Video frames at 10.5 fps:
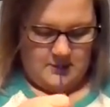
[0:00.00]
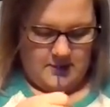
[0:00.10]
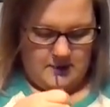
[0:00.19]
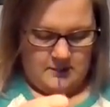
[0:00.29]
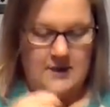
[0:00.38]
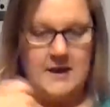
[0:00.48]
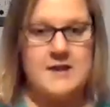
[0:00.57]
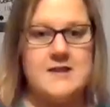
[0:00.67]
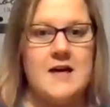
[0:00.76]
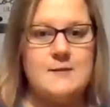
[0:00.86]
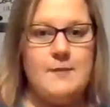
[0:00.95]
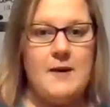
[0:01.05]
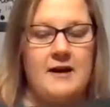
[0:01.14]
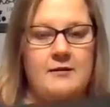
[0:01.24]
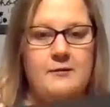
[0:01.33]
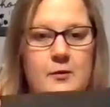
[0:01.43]
So I do kind of dots
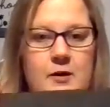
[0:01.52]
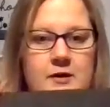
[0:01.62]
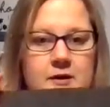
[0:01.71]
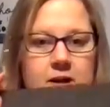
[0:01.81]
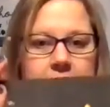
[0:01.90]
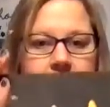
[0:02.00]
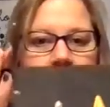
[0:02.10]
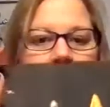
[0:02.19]
back and forth like